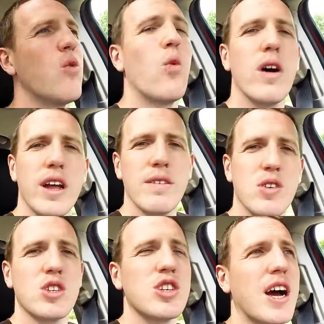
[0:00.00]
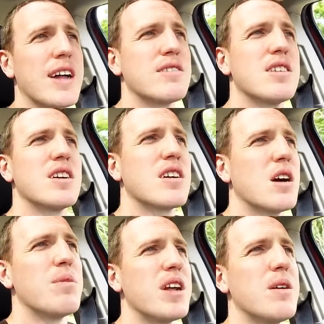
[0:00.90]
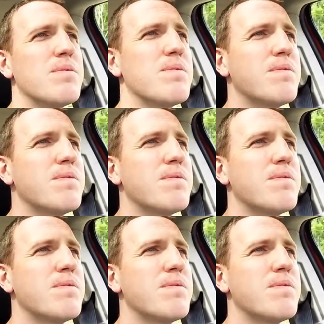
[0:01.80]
whatever shots here coming up.